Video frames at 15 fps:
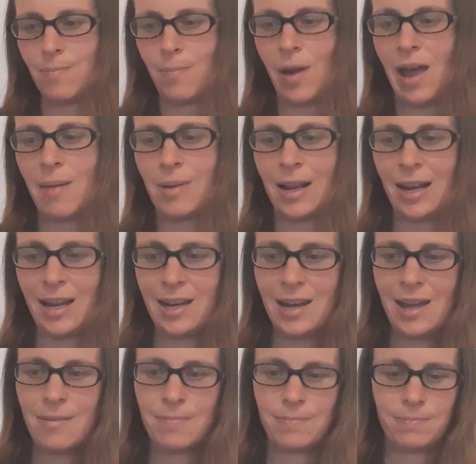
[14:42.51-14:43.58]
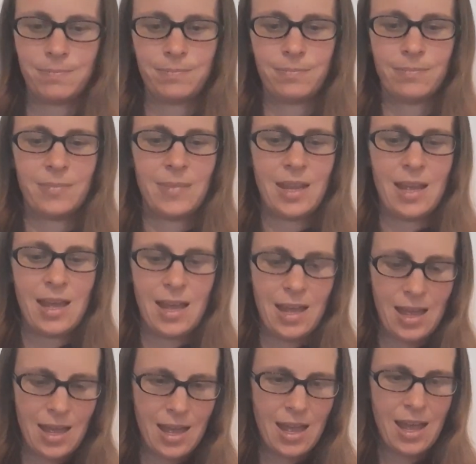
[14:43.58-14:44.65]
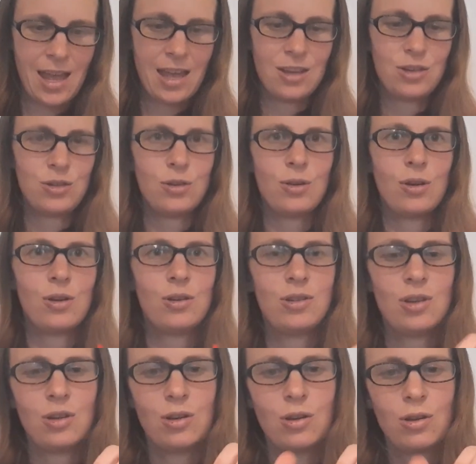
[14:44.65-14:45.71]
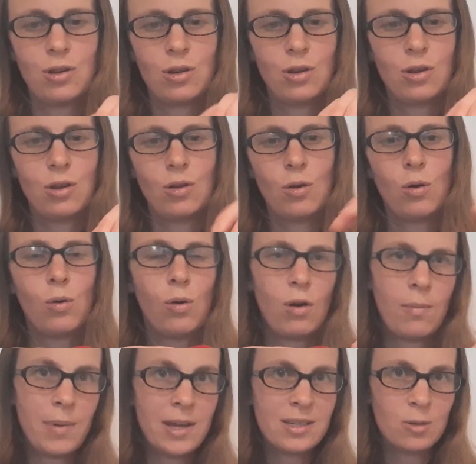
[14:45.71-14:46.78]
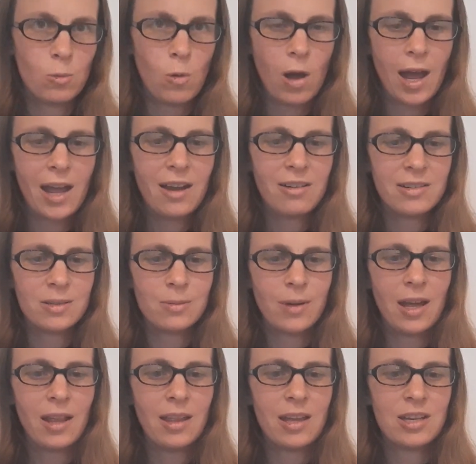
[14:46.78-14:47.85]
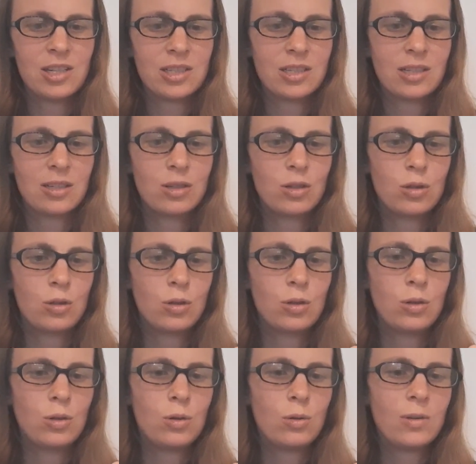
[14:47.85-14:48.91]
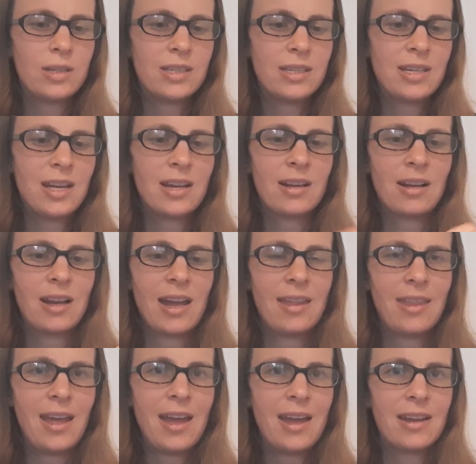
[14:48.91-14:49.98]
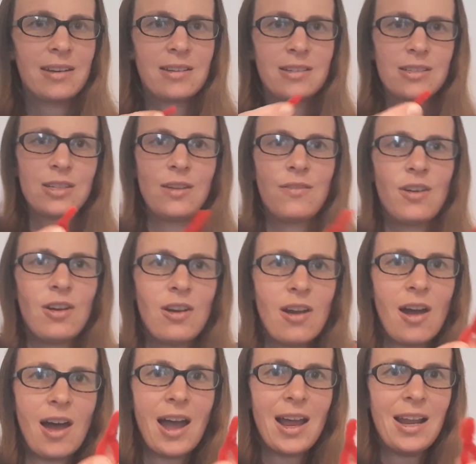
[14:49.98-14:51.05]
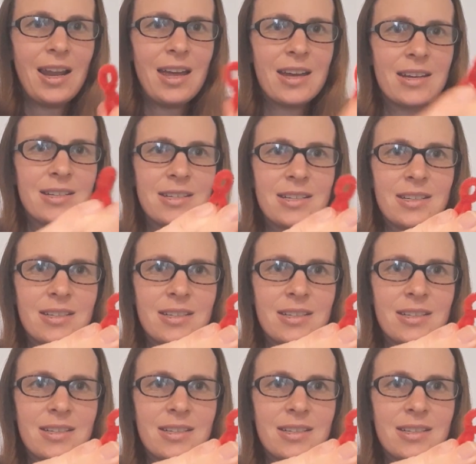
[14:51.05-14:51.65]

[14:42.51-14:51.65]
pipe cleaner, and you could, or a piece of wire as well, and just twist it like that. So you've got an eyelet,